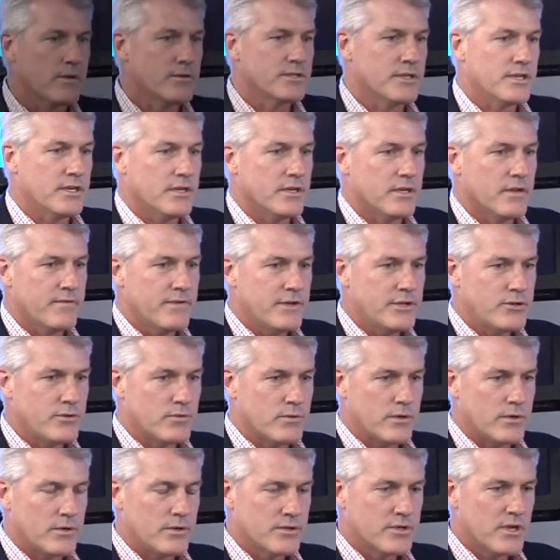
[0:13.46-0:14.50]
those in
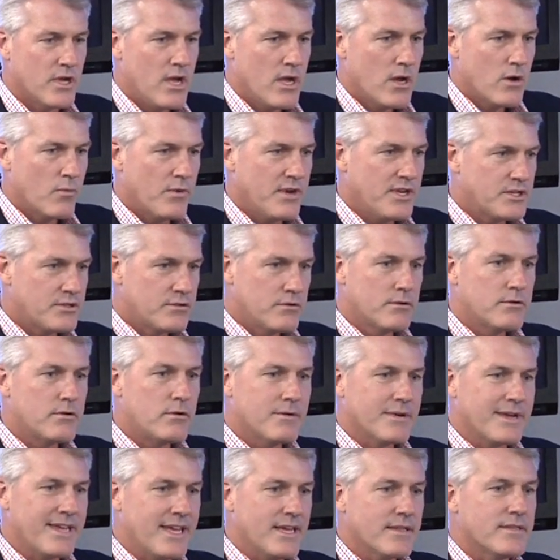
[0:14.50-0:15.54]
individuals, we still
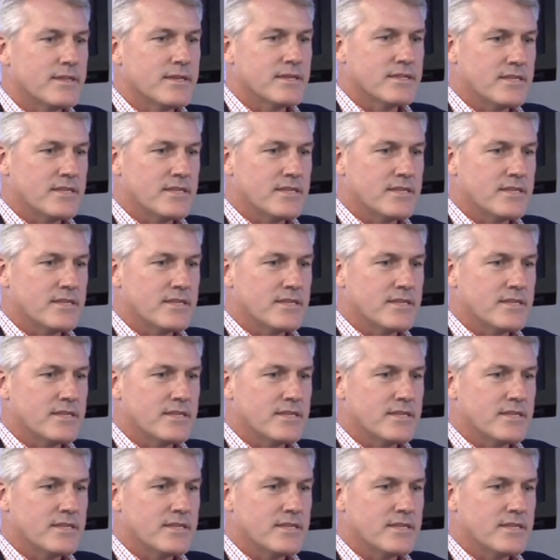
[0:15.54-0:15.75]
don't get